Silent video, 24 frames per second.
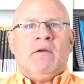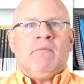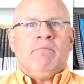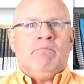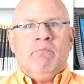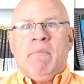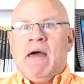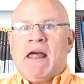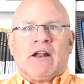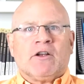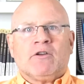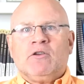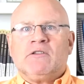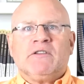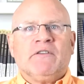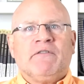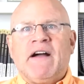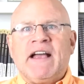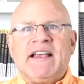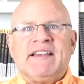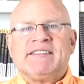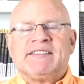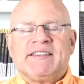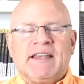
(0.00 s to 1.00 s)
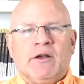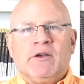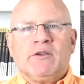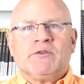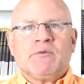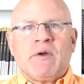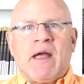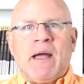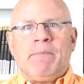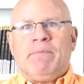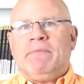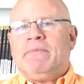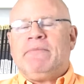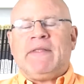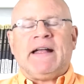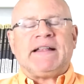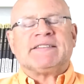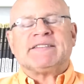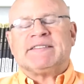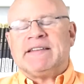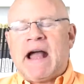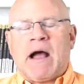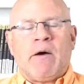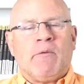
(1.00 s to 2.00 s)
medical device sales rep.
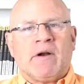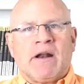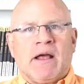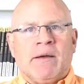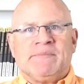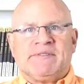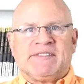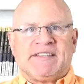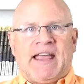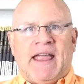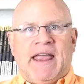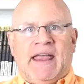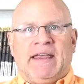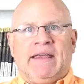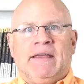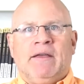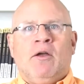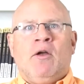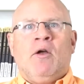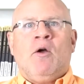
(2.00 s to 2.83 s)
That's not what I'm saying.